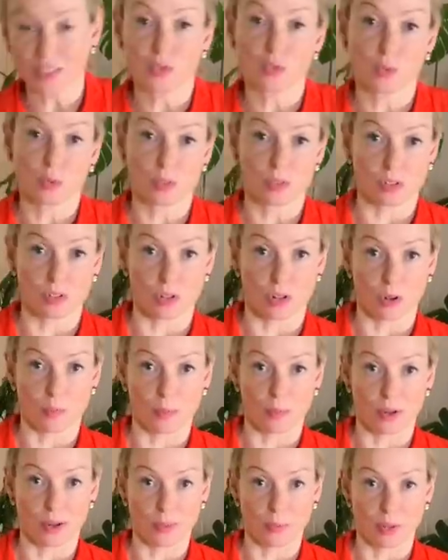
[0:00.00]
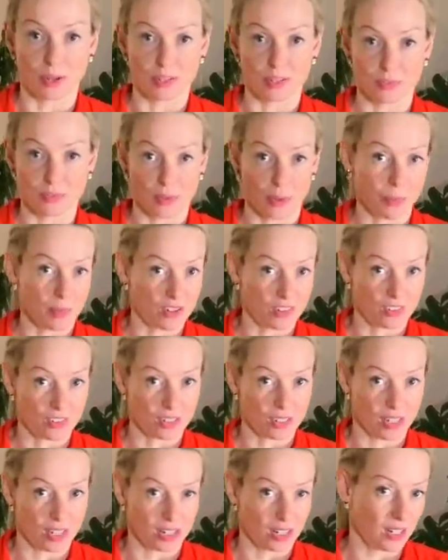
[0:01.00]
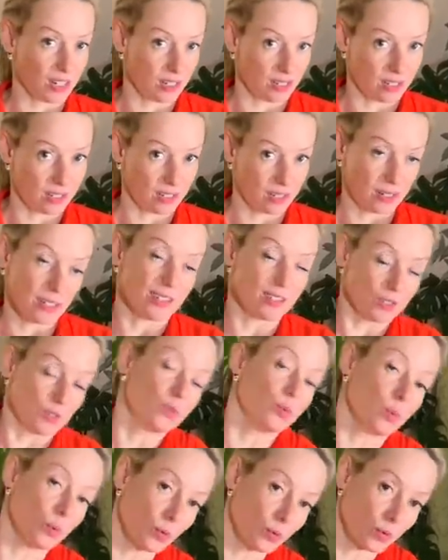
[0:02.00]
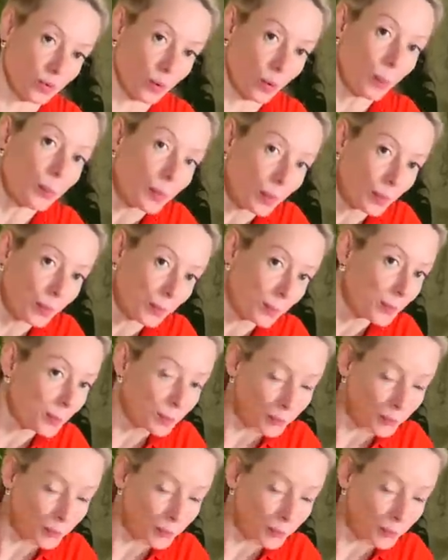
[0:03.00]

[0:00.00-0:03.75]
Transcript: a doorstop, by the way. I don't know if I mentioned that. It's, it's a doorstop.